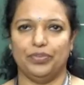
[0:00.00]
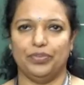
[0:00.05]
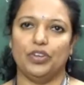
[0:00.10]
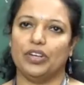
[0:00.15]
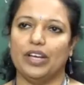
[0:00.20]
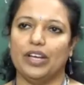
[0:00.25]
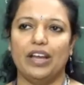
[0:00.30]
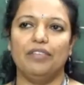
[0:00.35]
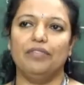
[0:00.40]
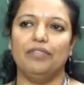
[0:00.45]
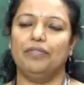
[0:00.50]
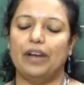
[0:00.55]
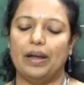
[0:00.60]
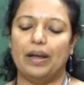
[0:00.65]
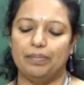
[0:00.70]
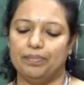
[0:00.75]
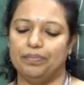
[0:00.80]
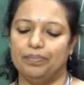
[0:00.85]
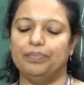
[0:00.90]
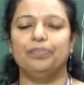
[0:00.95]
okay,
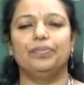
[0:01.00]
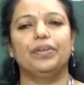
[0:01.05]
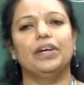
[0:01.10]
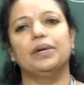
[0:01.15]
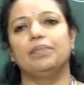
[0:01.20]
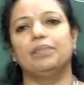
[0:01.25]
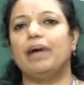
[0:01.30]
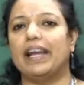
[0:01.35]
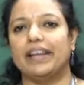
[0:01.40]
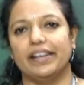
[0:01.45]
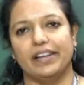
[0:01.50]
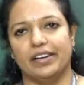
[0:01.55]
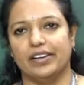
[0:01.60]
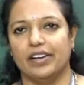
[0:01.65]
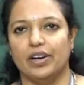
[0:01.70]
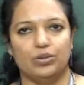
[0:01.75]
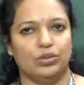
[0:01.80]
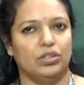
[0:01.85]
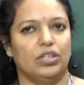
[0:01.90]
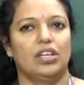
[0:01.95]
from a bank
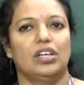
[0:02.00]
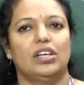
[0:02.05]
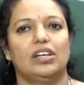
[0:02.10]
account.